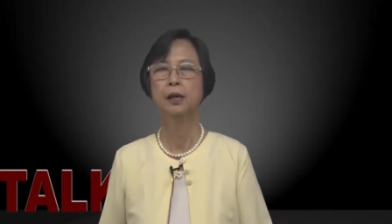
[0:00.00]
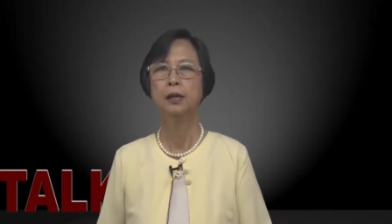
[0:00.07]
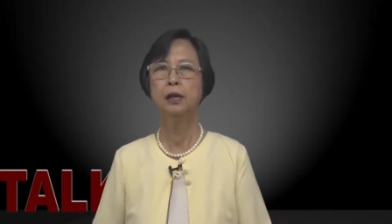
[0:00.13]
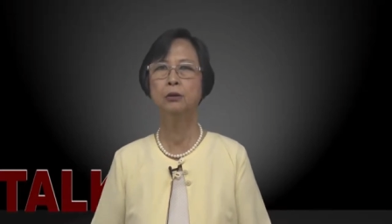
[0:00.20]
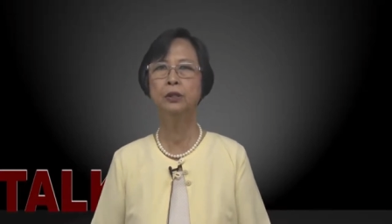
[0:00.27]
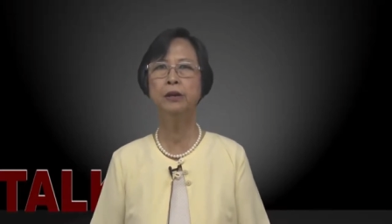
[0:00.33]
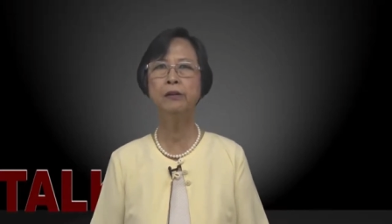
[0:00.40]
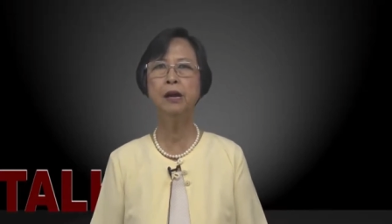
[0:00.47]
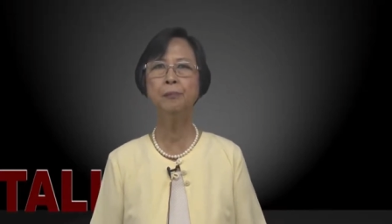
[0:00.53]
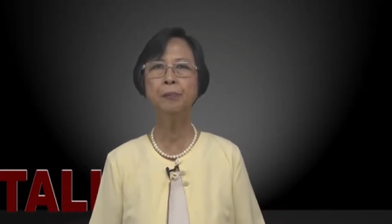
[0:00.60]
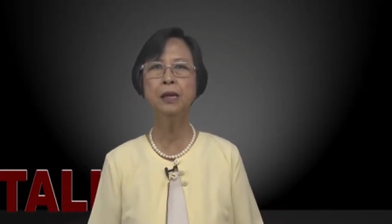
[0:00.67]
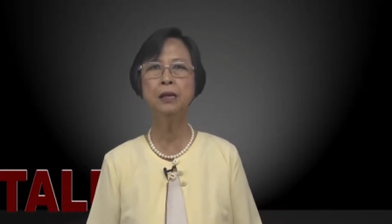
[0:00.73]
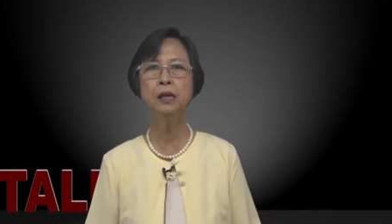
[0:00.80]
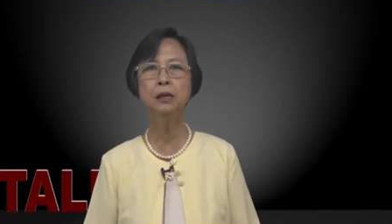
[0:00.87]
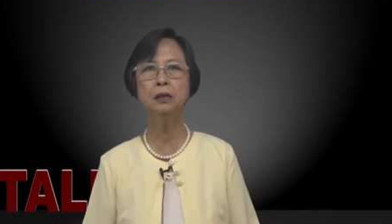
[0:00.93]
Now, there are
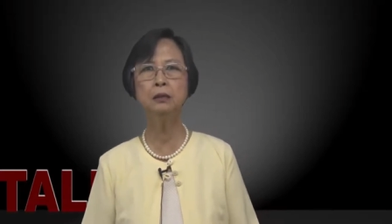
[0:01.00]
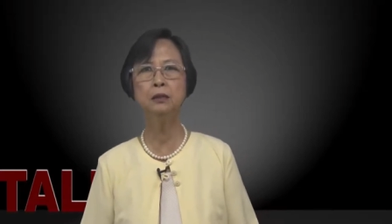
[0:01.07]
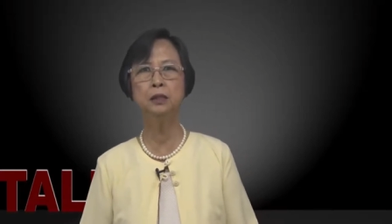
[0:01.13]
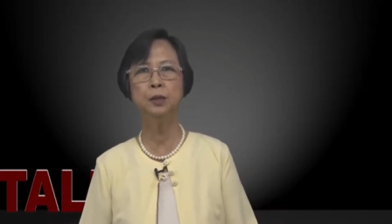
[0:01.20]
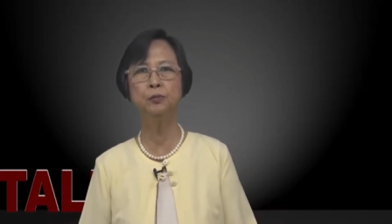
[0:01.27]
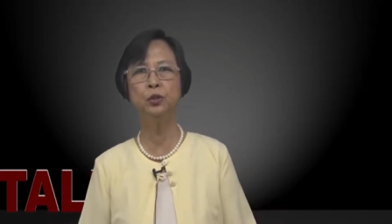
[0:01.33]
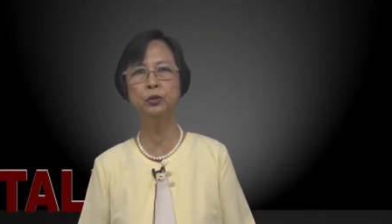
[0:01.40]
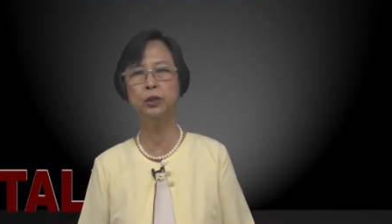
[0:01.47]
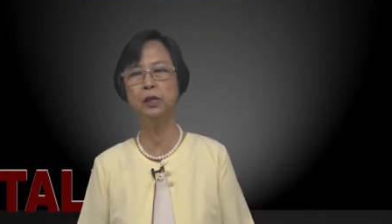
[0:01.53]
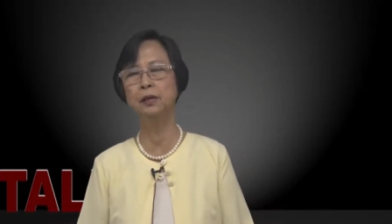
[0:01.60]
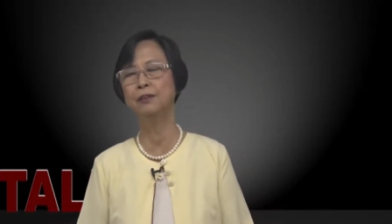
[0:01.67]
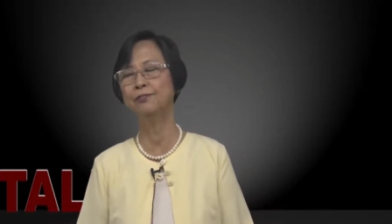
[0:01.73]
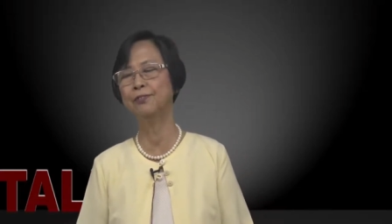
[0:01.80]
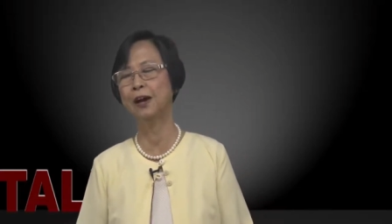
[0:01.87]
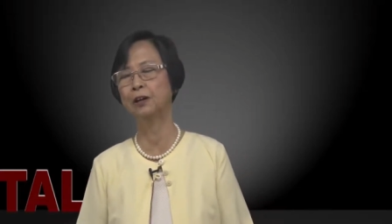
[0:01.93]
many
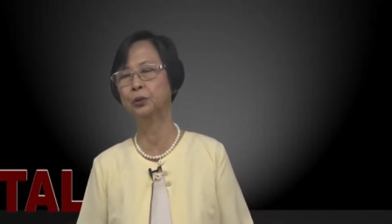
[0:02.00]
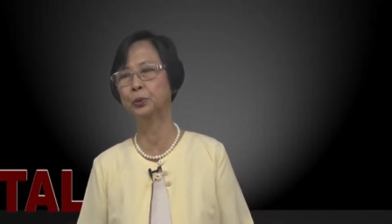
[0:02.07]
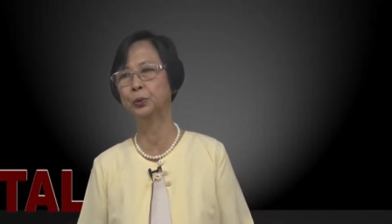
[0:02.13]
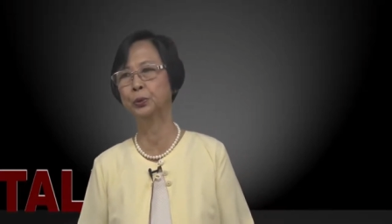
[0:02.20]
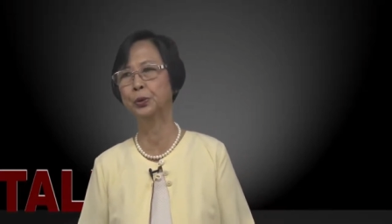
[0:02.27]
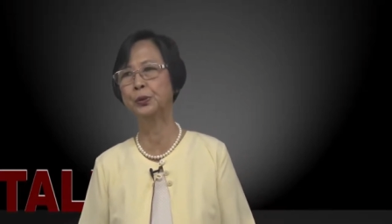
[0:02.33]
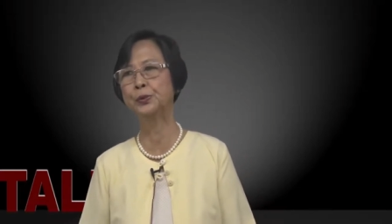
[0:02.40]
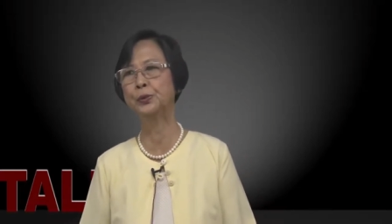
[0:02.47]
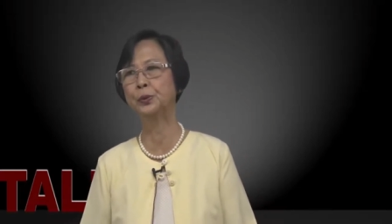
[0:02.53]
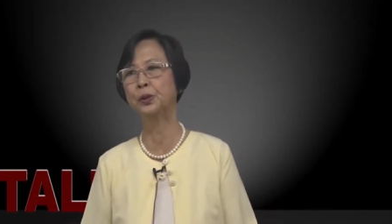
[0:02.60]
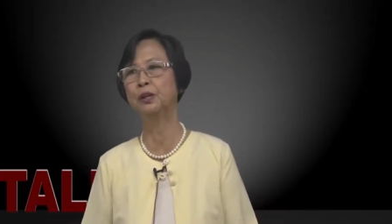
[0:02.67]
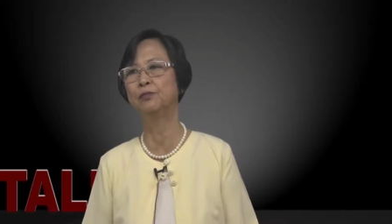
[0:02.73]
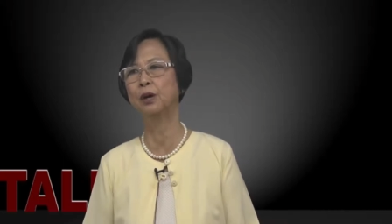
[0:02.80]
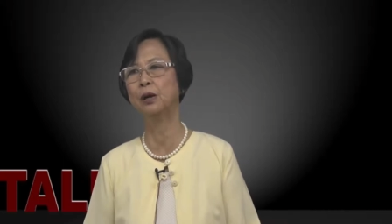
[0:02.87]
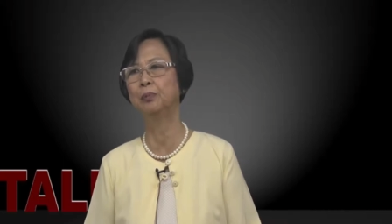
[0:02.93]
contributing factors to
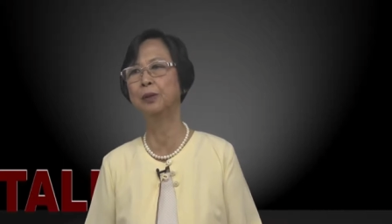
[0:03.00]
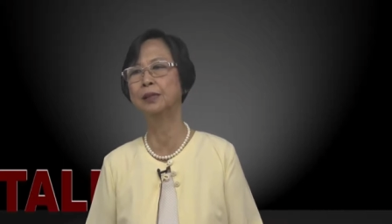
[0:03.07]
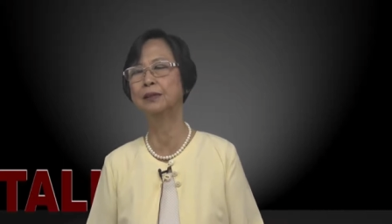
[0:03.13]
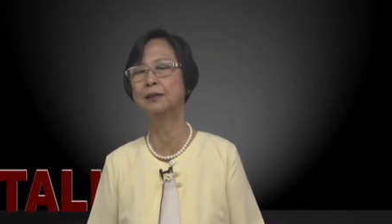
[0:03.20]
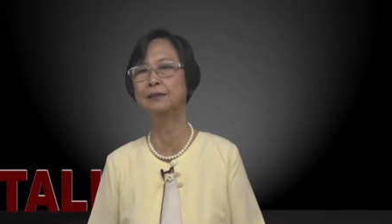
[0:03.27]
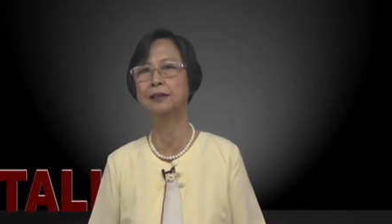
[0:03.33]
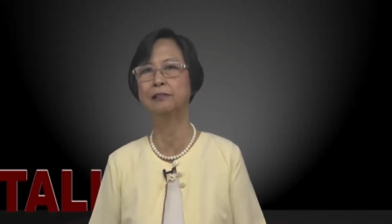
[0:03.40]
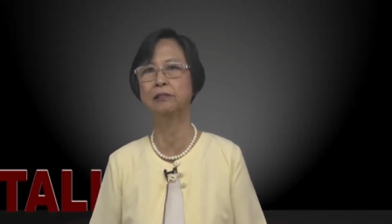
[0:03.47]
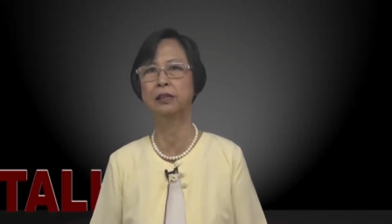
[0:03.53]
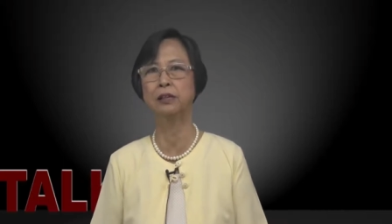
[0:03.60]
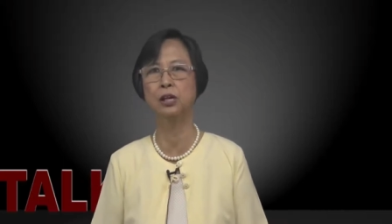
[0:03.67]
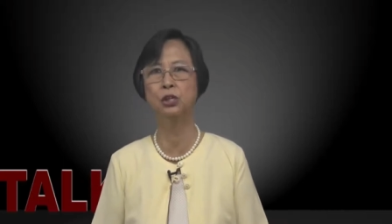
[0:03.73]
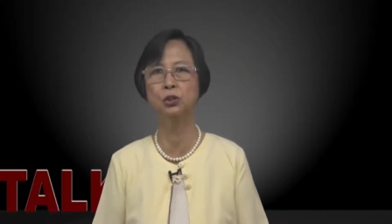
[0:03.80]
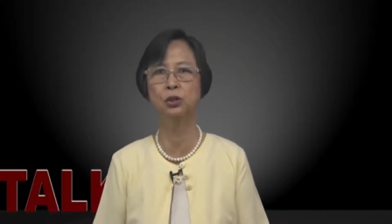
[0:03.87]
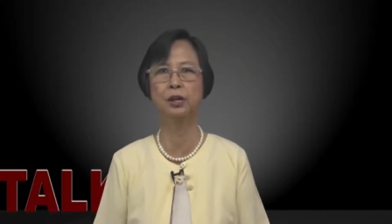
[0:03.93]
environmental
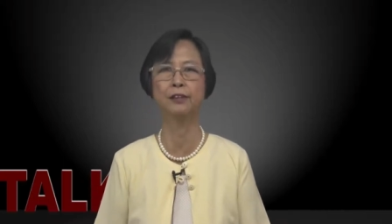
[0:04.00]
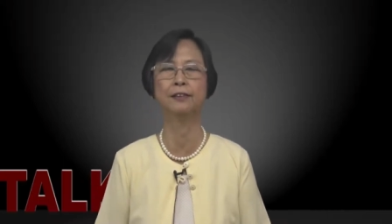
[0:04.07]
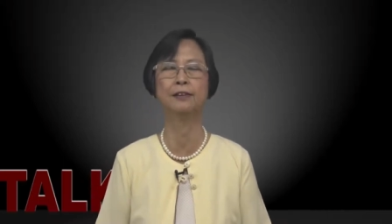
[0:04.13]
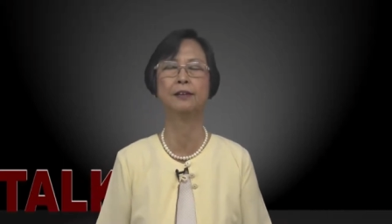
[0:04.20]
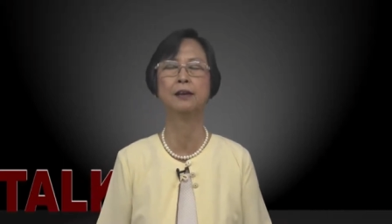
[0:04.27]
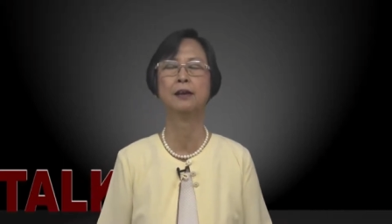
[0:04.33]
degradation.